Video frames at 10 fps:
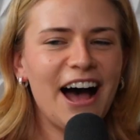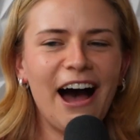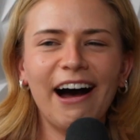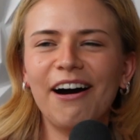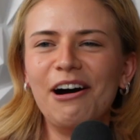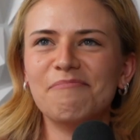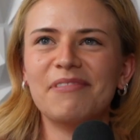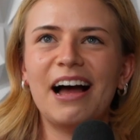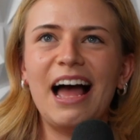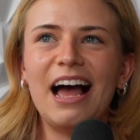
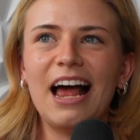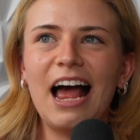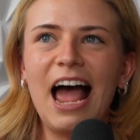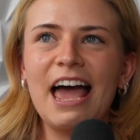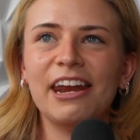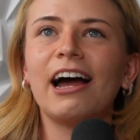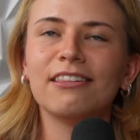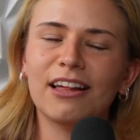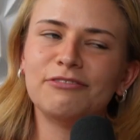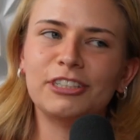And I
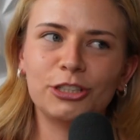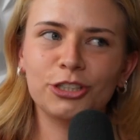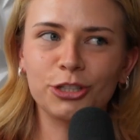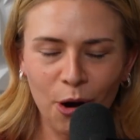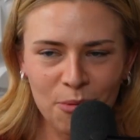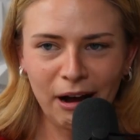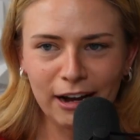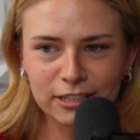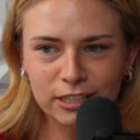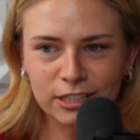loved it so
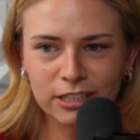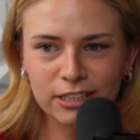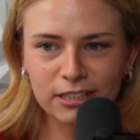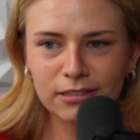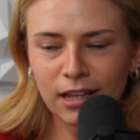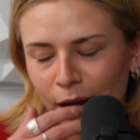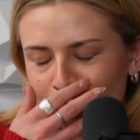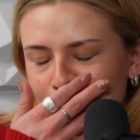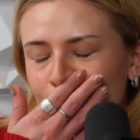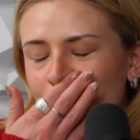much that I
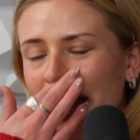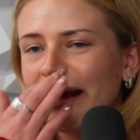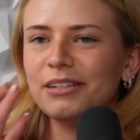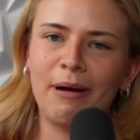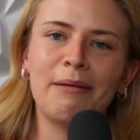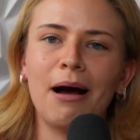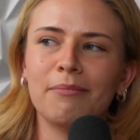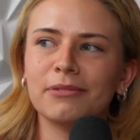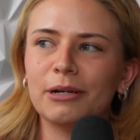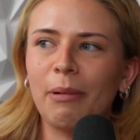begged my
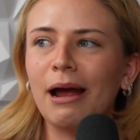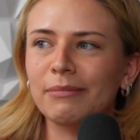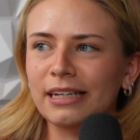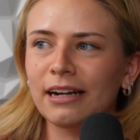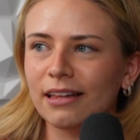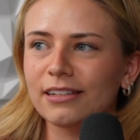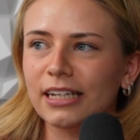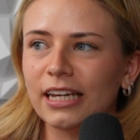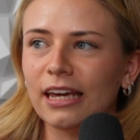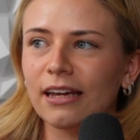mom to buy me another
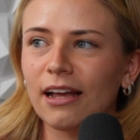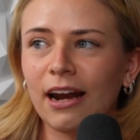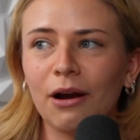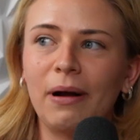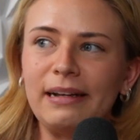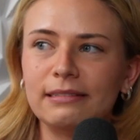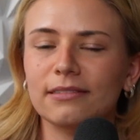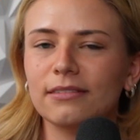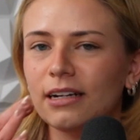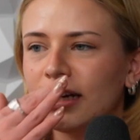ticket. And I went
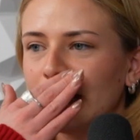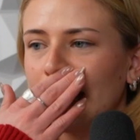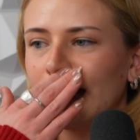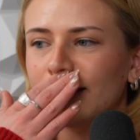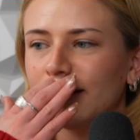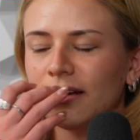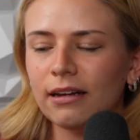again,